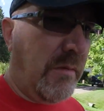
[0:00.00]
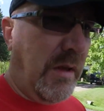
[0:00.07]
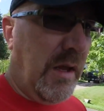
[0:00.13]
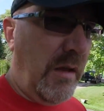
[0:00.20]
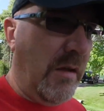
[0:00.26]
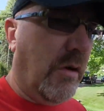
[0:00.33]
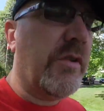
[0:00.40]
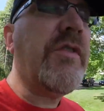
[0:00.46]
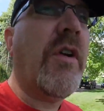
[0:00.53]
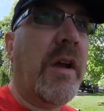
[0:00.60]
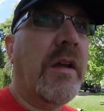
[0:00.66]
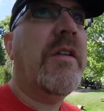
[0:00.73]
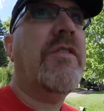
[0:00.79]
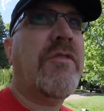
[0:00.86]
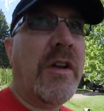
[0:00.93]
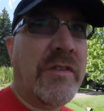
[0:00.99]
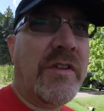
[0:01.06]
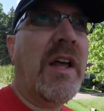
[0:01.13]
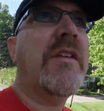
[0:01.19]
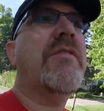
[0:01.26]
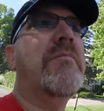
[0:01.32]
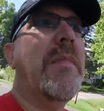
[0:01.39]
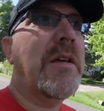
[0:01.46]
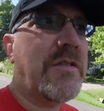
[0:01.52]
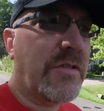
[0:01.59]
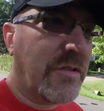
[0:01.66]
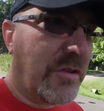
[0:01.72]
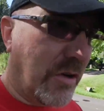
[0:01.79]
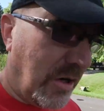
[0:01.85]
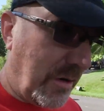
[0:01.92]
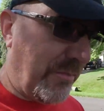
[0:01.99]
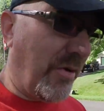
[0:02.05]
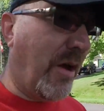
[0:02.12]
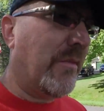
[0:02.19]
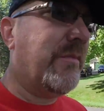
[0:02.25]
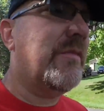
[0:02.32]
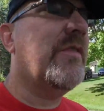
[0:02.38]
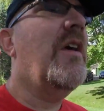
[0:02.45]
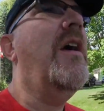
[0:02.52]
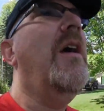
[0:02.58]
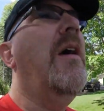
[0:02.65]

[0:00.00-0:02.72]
It, or sorry, stress test measures your heart problems,